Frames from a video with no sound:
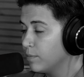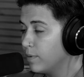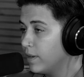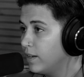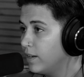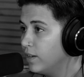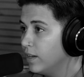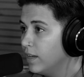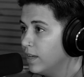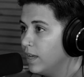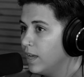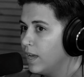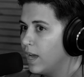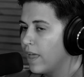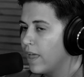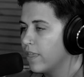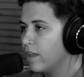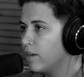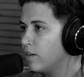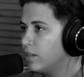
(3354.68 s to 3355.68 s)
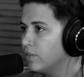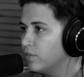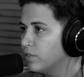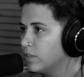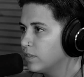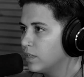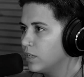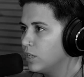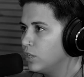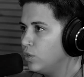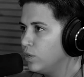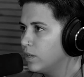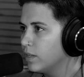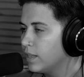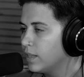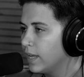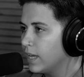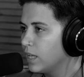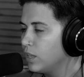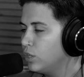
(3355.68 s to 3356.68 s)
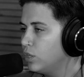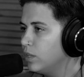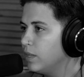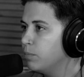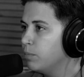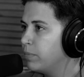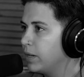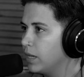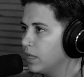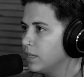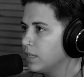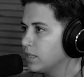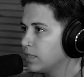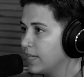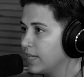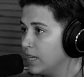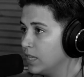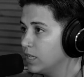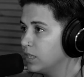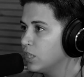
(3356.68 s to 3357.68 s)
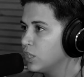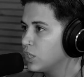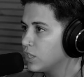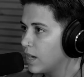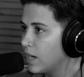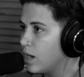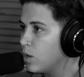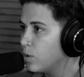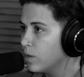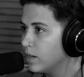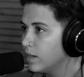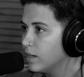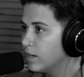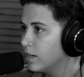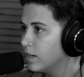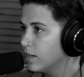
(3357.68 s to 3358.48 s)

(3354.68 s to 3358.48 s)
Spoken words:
about, and then all of a sudden you could like literally barely stand in the shower,